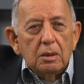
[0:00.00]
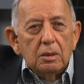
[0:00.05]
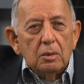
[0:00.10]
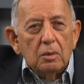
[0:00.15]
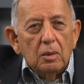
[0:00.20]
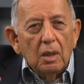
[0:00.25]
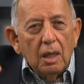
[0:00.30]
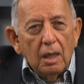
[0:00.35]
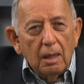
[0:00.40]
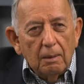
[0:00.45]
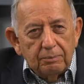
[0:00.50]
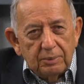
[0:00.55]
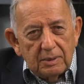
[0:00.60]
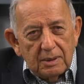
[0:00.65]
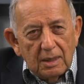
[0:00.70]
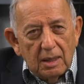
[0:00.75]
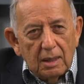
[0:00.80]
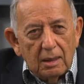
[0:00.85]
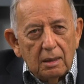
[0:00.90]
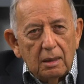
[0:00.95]
to
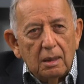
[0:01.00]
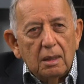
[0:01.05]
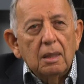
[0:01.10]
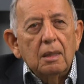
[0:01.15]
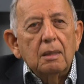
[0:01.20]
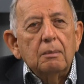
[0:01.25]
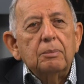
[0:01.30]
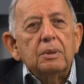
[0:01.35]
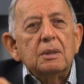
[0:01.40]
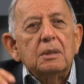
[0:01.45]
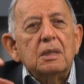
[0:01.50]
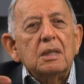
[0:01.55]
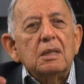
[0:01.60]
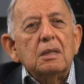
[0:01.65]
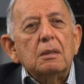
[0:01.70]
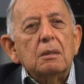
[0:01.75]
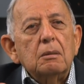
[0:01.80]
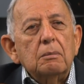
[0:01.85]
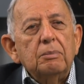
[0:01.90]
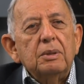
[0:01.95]
upset a
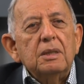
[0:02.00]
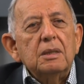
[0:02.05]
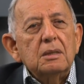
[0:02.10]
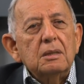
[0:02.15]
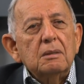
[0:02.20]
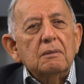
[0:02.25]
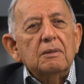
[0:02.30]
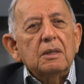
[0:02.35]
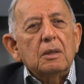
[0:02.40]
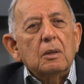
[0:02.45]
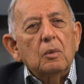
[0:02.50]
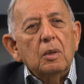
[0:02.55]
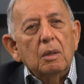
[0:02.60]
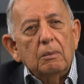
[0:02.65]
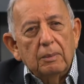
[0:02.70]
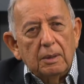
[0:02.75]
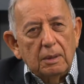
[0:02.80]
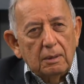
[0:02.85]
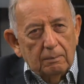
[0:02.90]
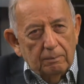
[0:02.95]
particular piece of
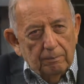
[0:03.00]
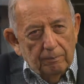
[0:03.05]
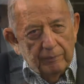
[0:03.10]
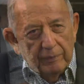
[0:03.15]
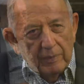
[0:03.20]
equipment.